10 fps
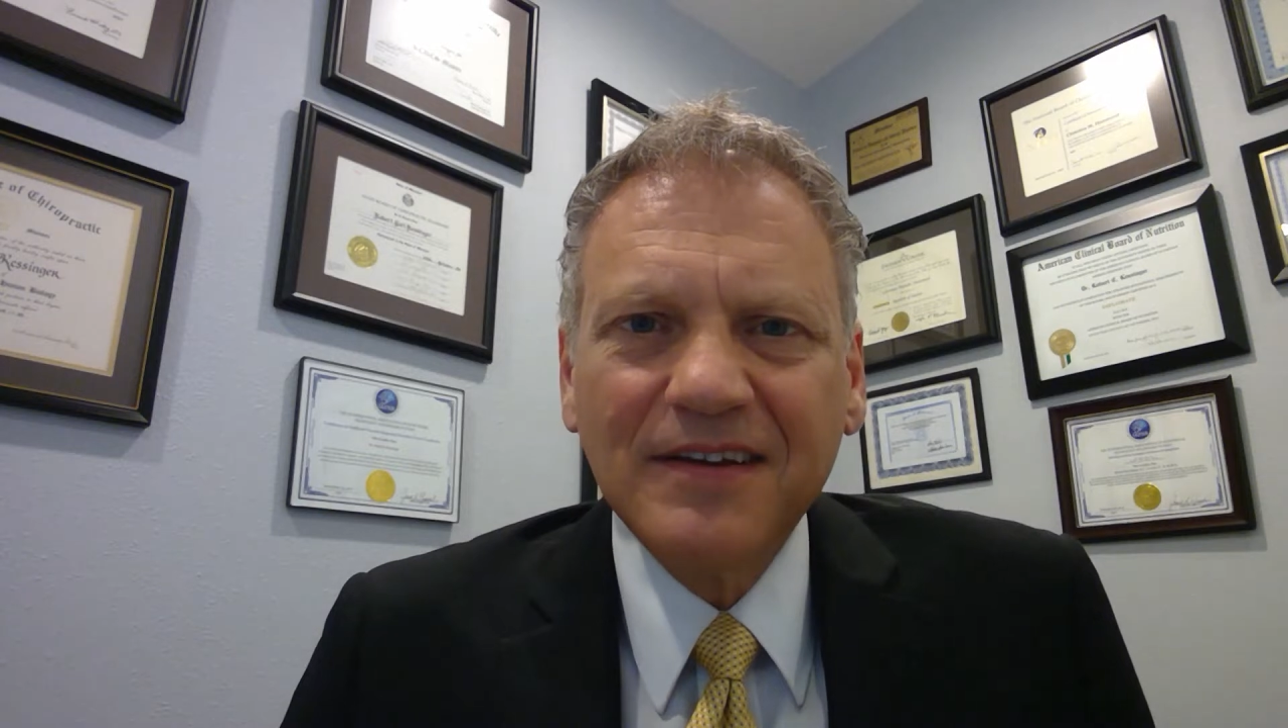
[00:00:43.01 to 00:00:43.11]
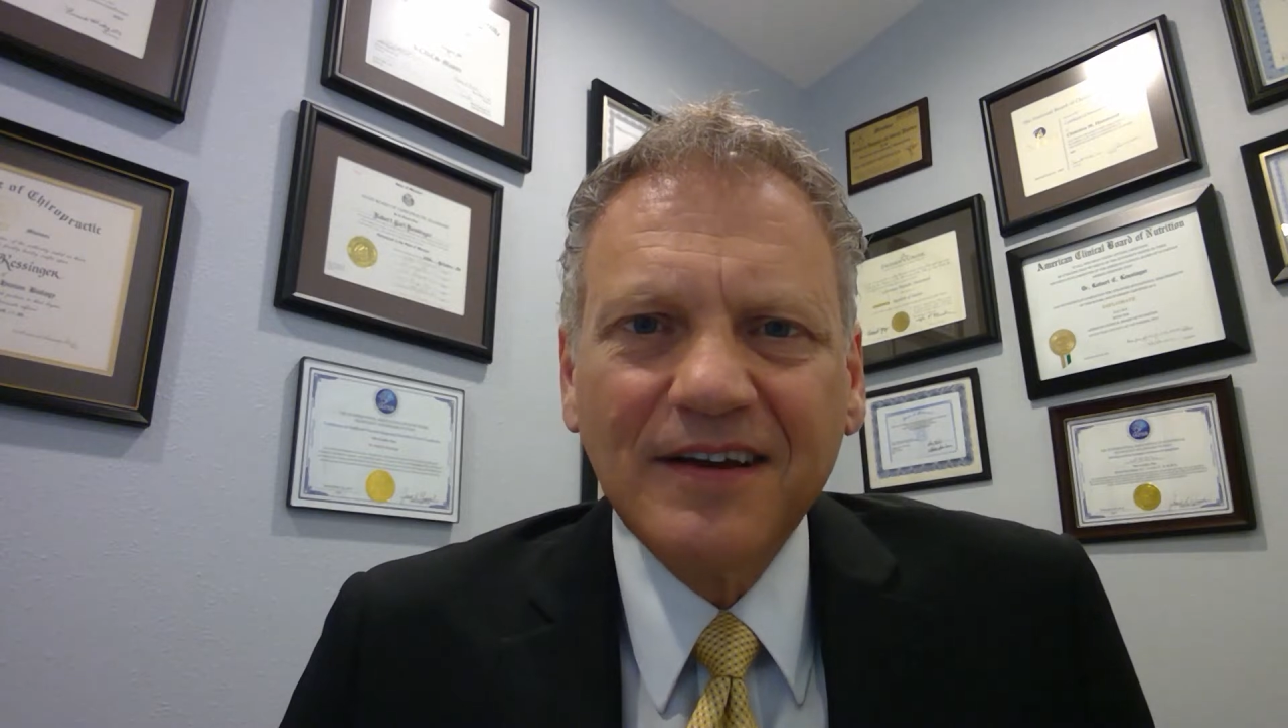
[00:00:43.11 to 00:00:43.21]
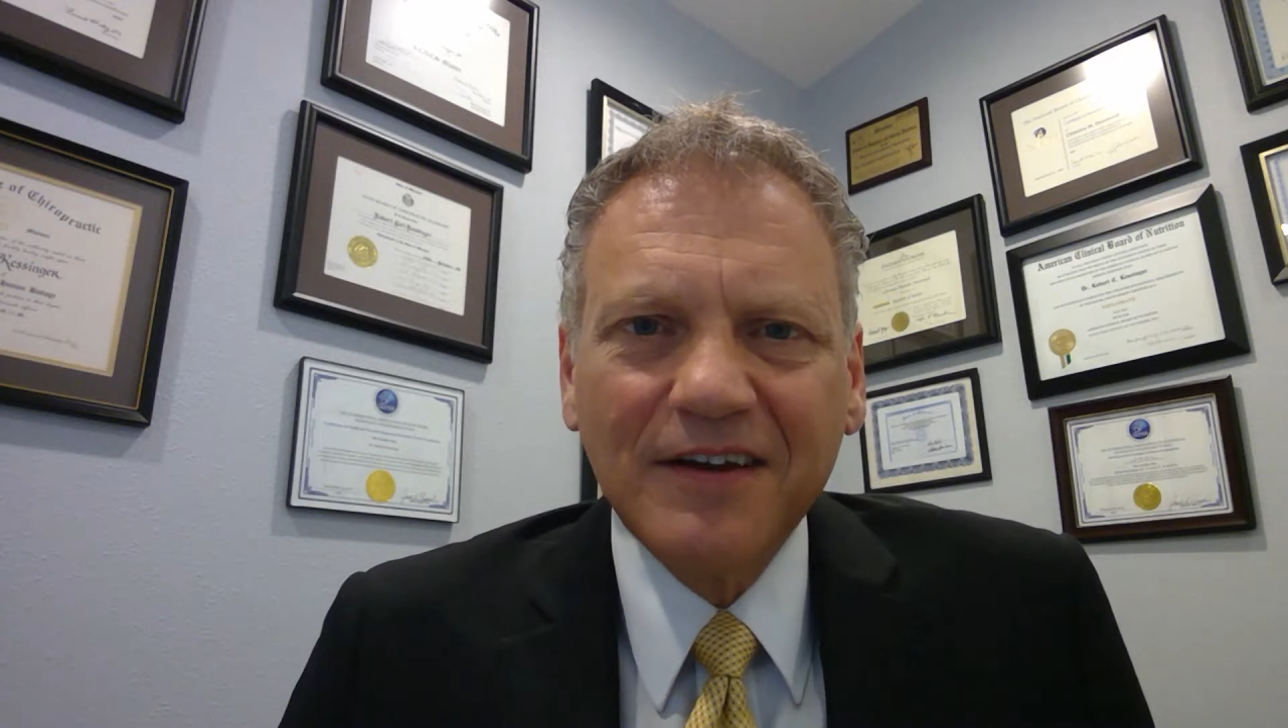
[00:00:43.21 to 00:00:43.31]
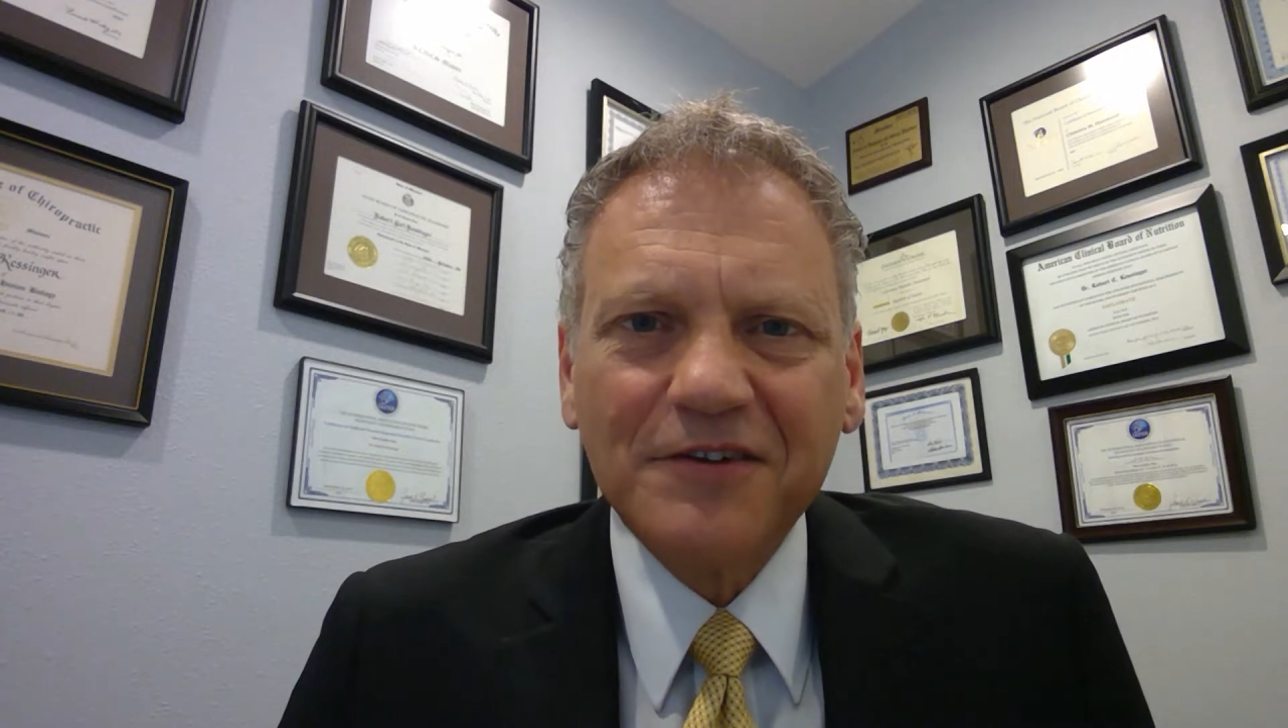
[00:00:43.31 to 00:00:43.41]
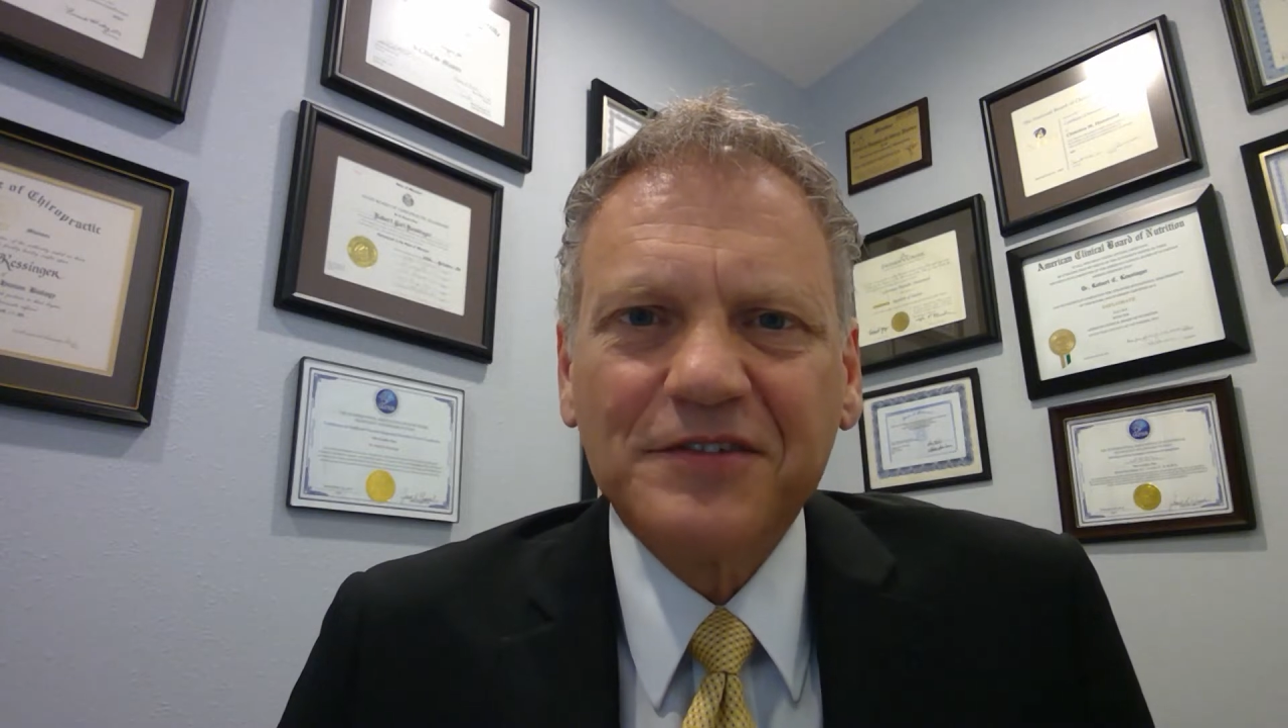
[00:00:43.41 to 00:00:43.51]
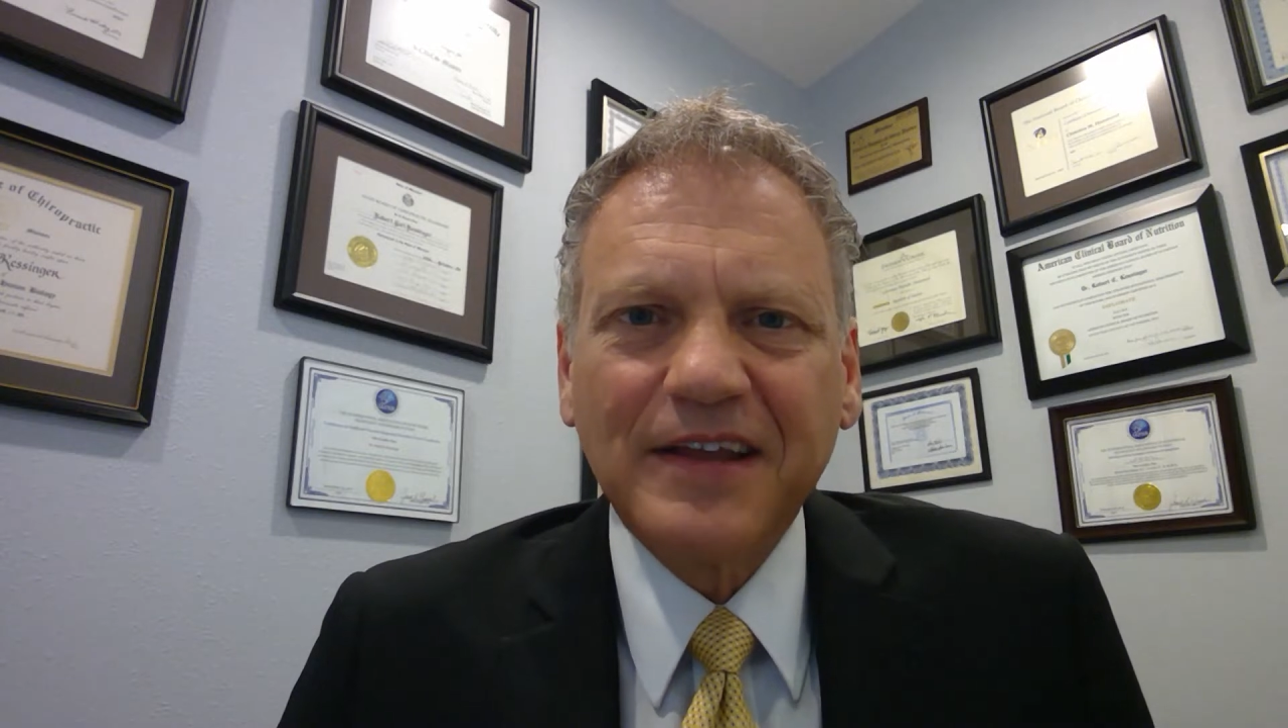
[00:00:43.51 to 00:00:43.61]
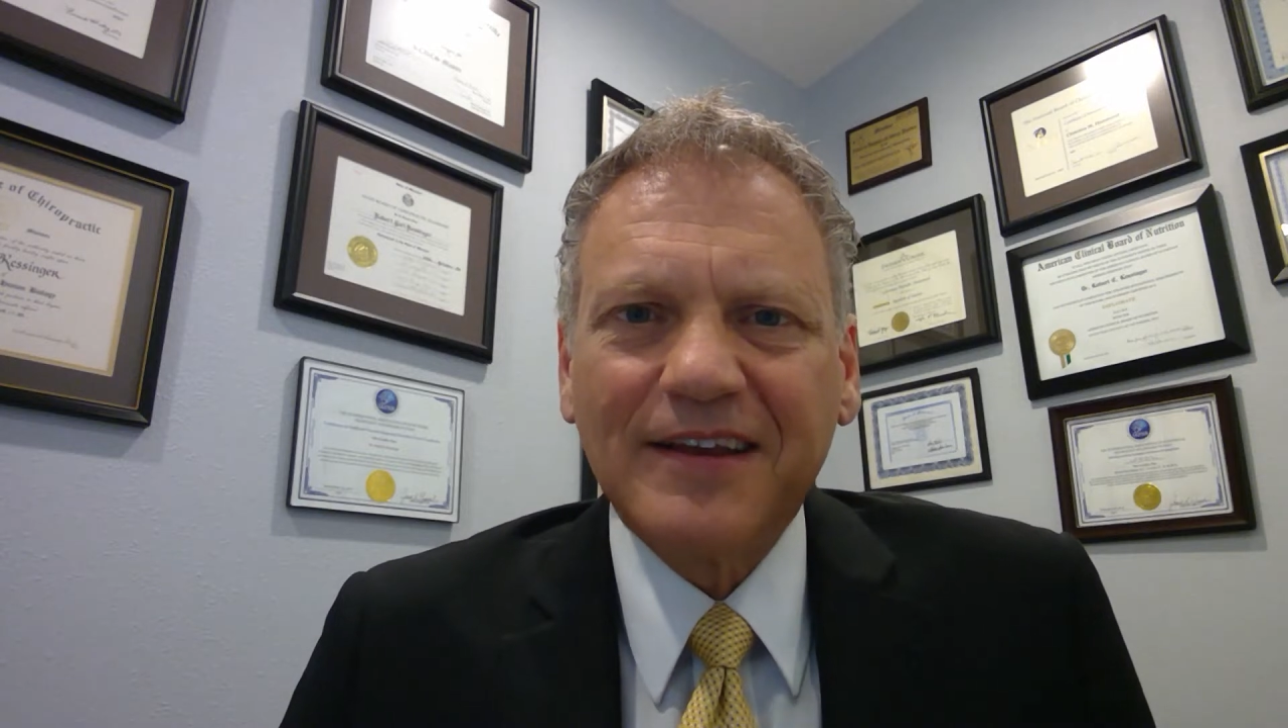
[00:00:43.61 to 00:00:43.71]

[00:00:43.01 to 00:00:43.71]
understanding